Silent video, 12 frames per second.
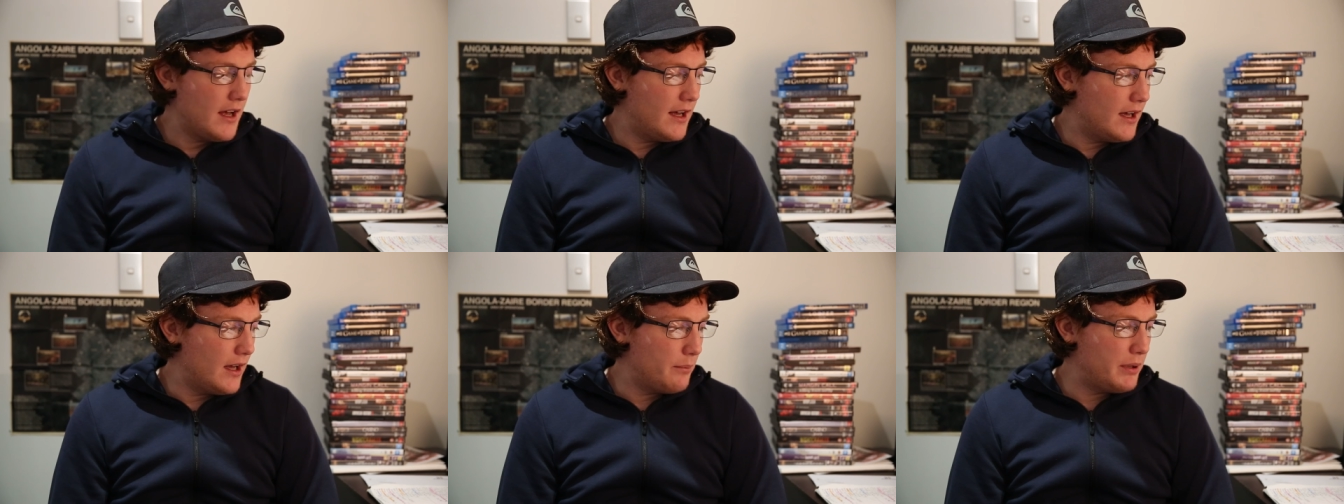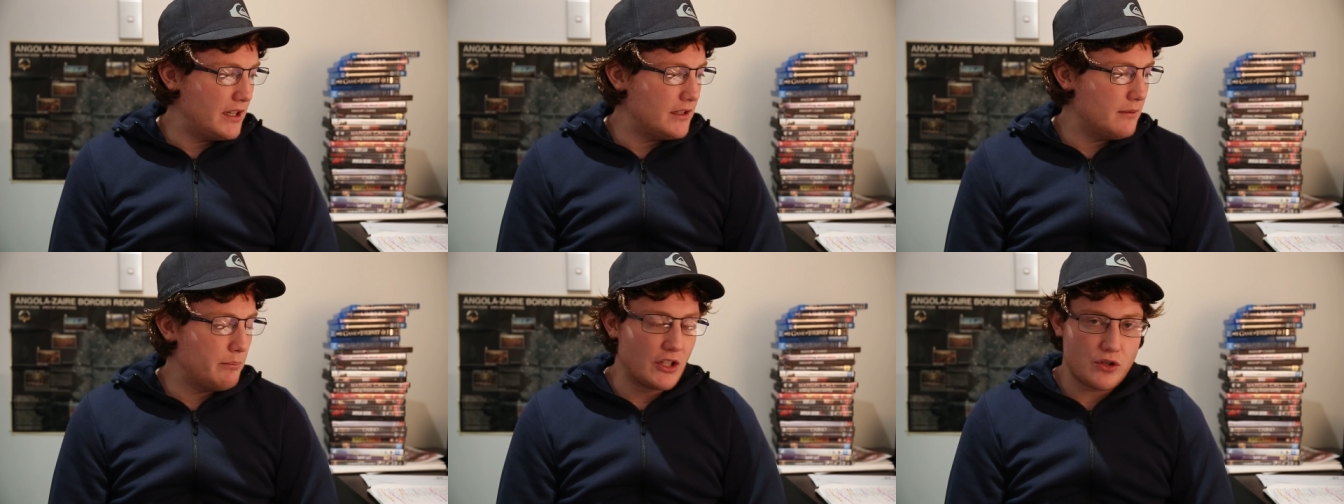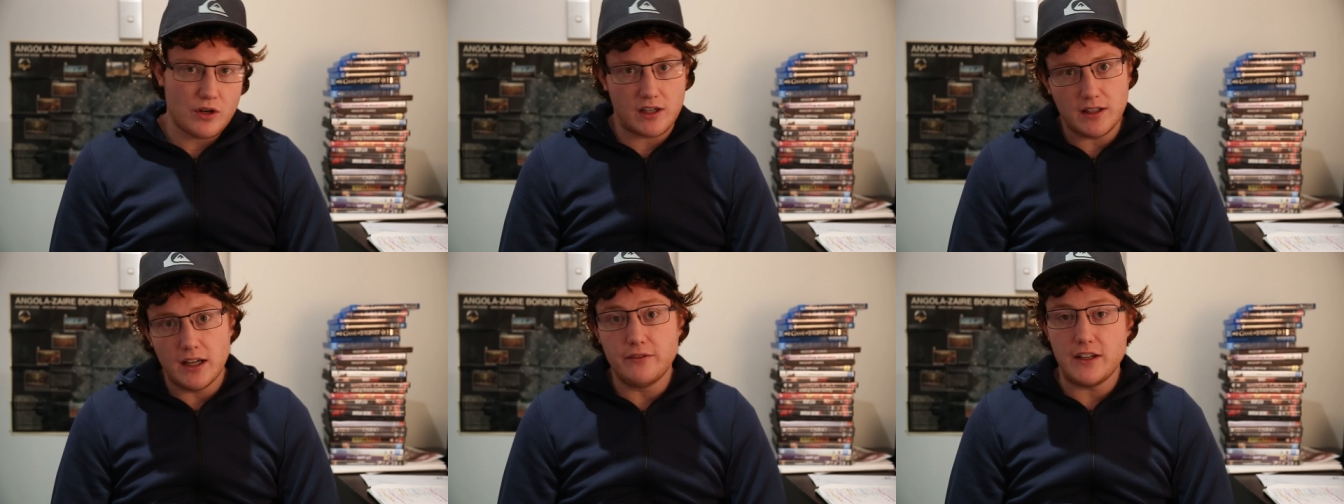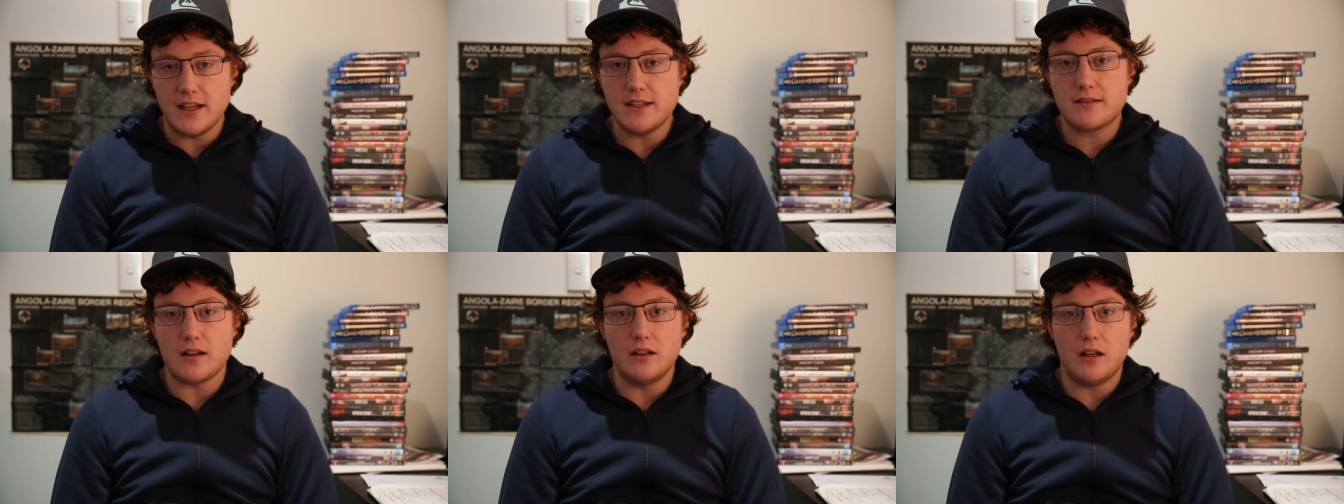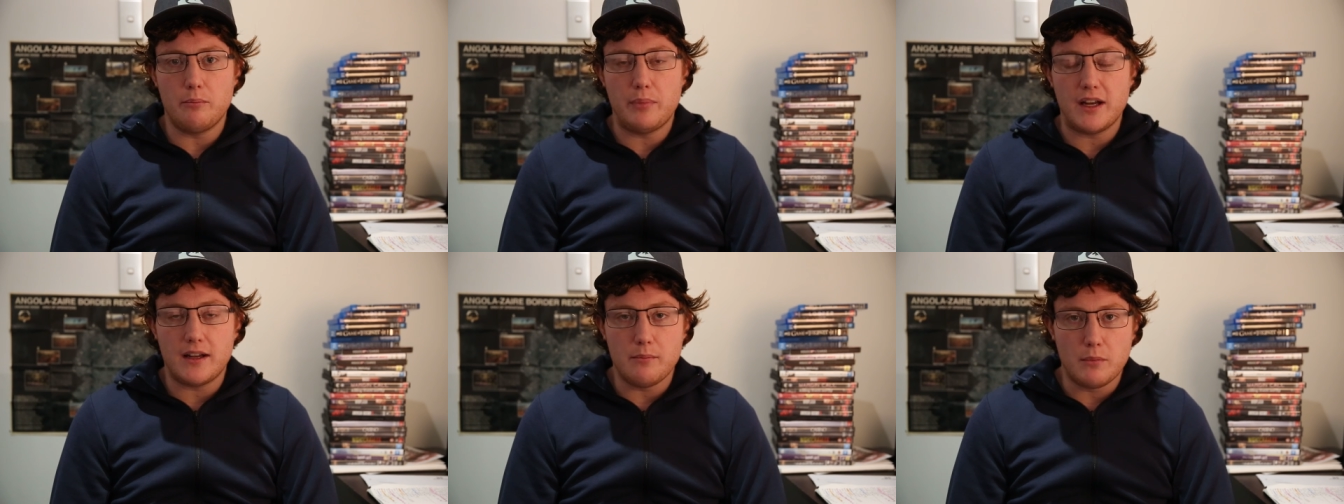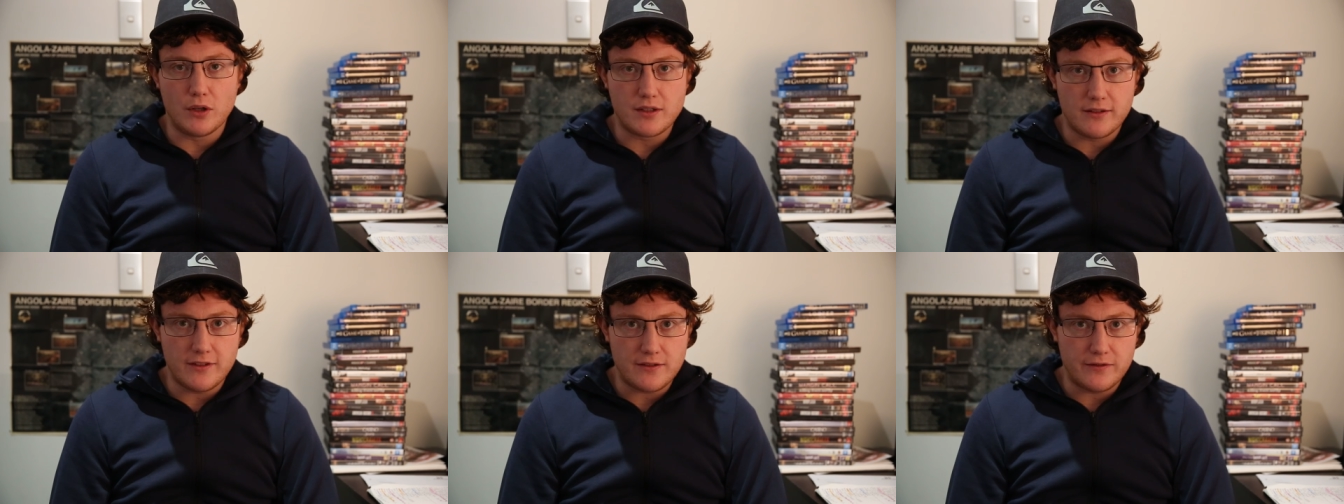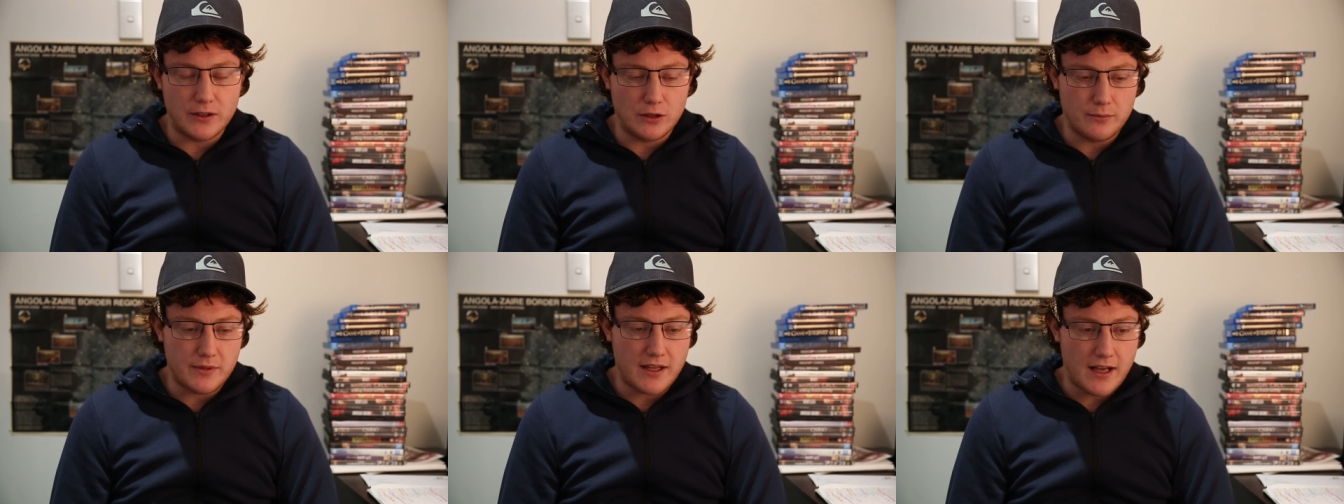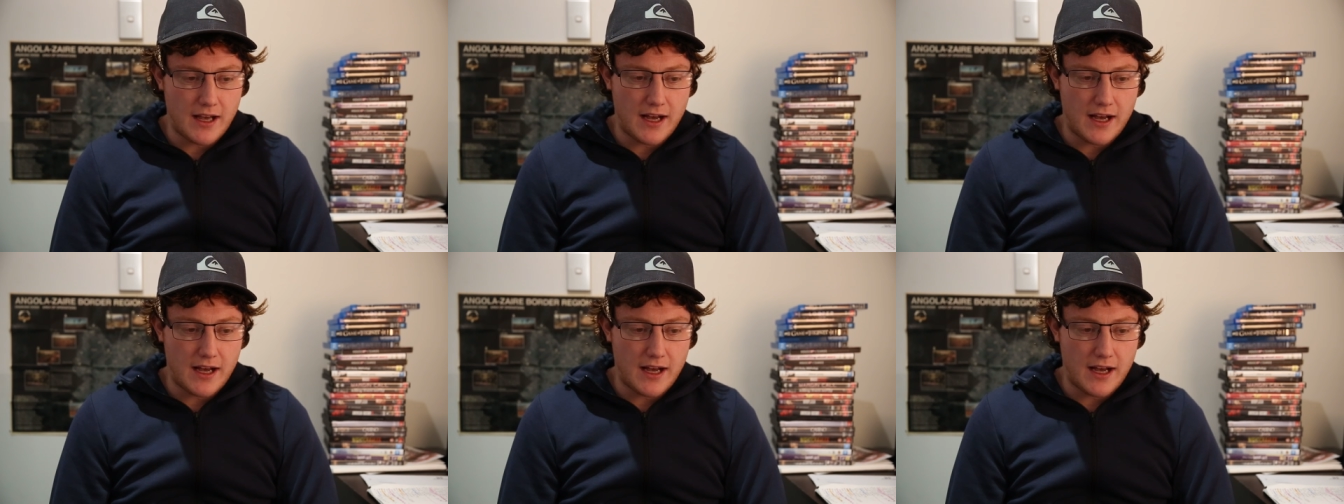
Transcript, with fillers: uh, opinion. Punch-Drunk Love is a lot better than most of his film.